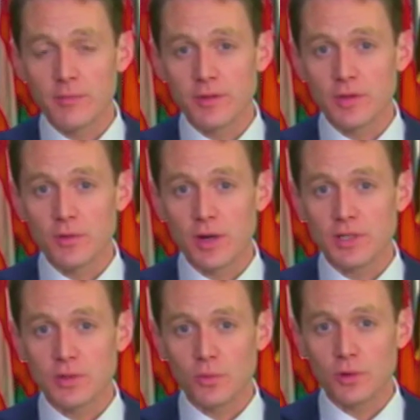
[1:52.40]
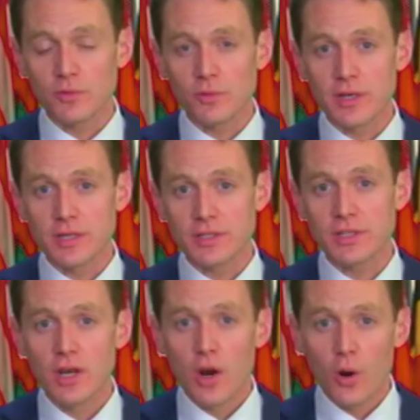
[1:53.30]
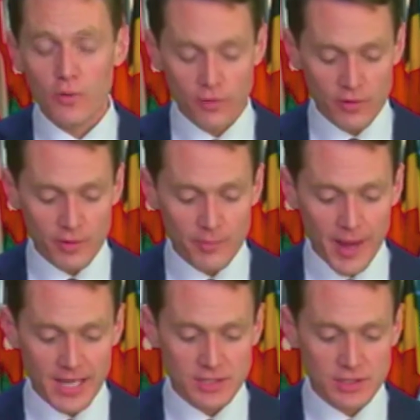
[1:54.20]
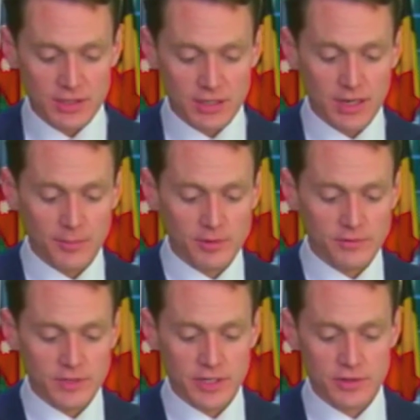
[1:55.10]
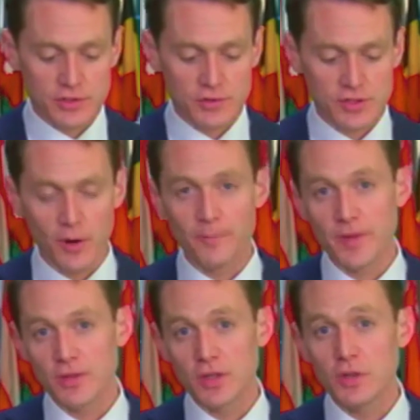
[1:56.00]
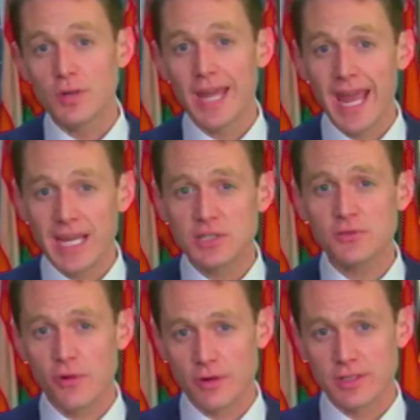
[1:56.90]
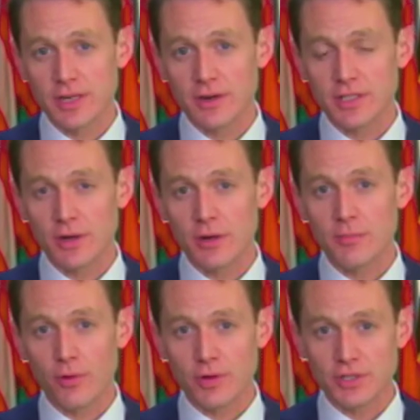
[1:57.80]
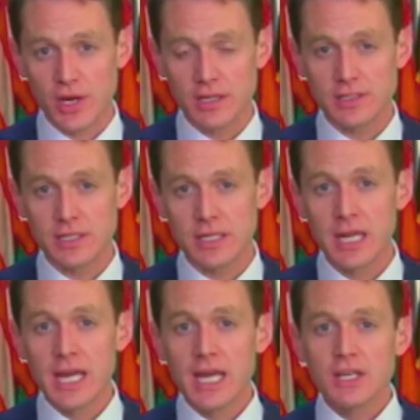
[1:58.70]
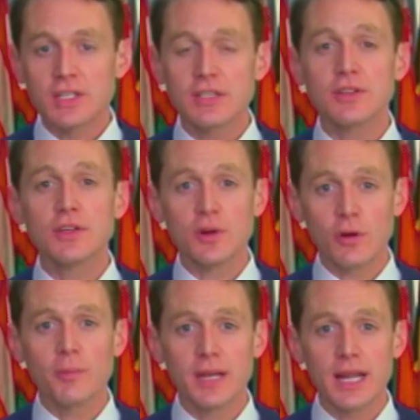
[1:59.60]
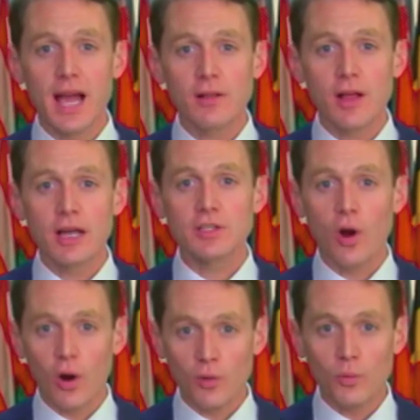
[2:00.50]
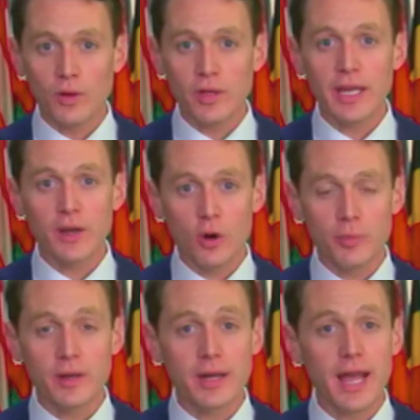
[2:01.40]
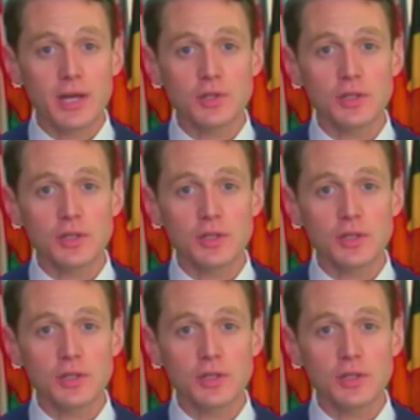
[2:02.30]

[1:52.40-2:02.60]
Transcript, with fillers: of them that the U.S. and the world have witnessed over the past uh, couple of years or so. Now, the UK's Foreign Secretary Boris Johnson says that the European allies are willing and open and